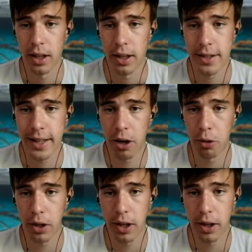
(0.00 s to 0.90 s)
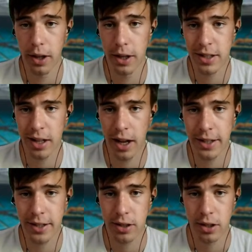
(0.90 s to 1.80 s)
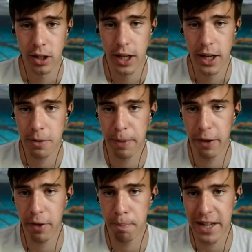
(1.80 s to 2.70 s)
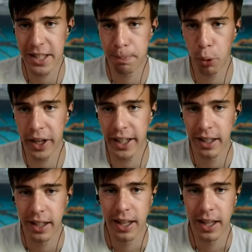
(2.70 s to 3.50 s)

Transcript: It's now a slice. It's a bit of a messy point.